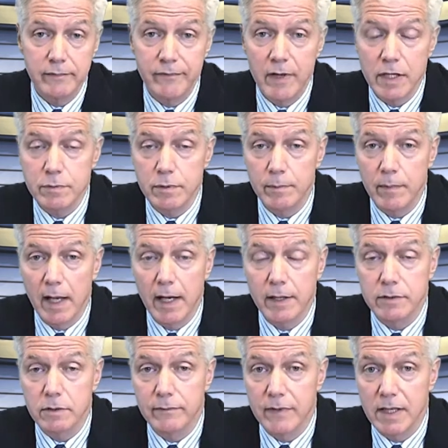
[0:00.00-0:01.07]
investment
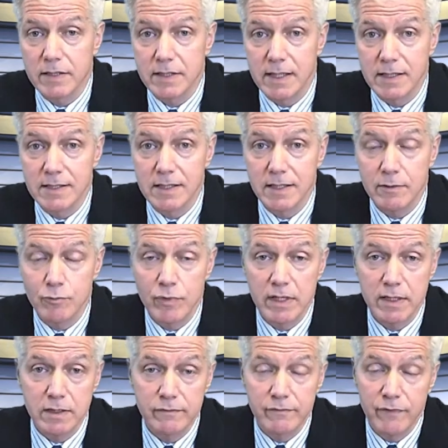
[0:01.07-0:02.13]
manager of SAC
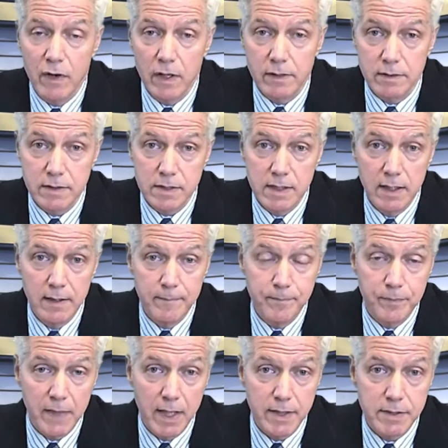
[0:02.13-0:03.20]
Re's funds.
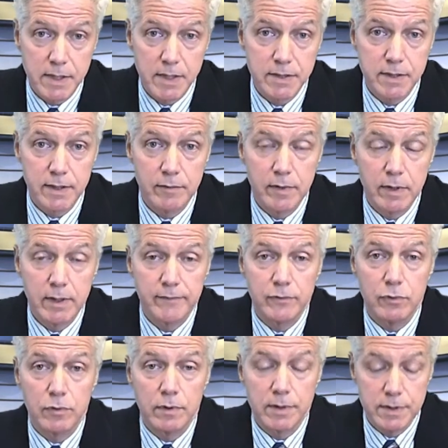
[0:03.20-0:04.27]
SAC Re, of
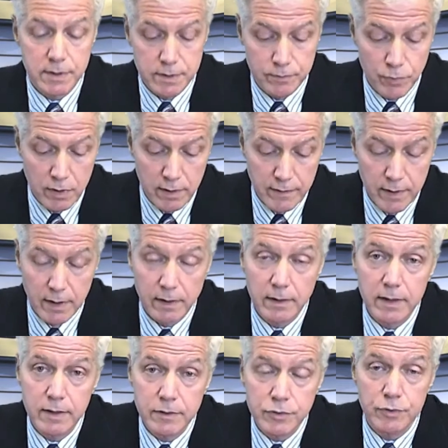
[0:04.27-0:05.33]
course, is one of the
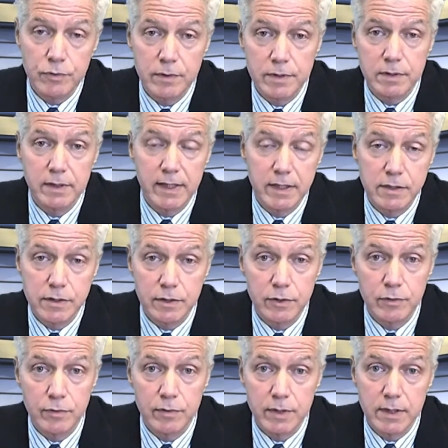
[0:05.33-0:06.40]
insurance-linked
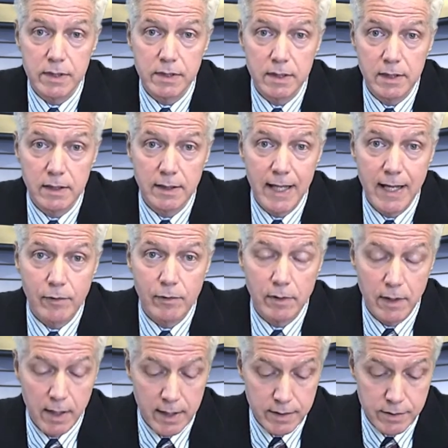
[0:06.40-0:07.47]
securities
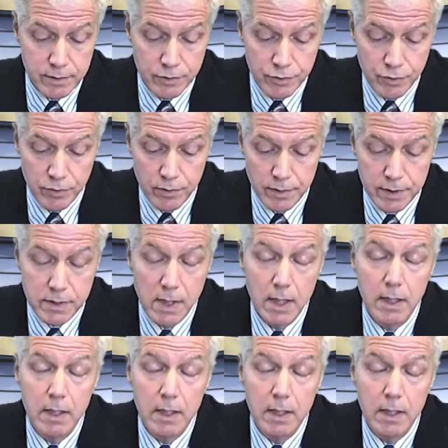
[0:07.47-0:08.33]
collateralized insurers,